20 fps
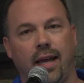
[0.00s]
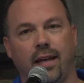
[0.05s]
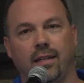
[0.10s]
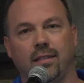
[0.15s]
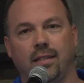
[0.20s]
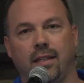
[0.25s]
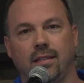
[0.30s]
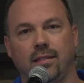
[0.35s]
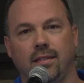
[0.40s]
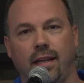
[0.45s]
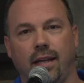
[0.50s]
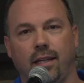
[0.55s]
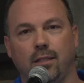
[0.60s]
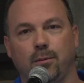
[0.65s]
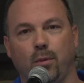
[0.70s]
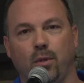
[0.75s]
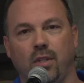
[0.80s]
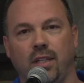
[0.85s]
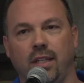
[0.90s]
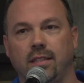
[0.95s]
access to
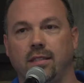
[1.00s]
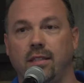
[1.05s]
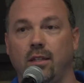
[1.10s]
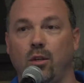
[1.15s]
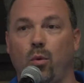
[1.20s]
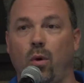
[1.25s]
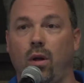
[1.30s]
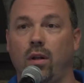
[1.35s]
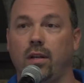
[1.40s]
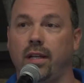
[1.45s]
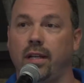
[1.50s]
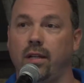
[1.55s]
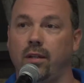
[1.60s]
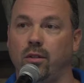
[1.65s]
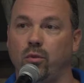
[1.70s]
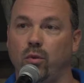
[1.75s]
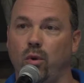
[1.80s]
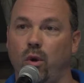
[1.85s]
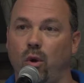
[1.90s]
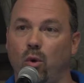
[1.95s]
expertise and quality
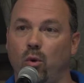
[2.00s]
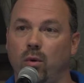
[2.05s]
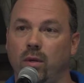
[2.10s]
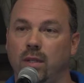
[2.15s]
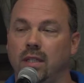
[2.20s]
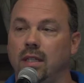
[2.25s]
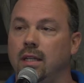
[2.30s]
control.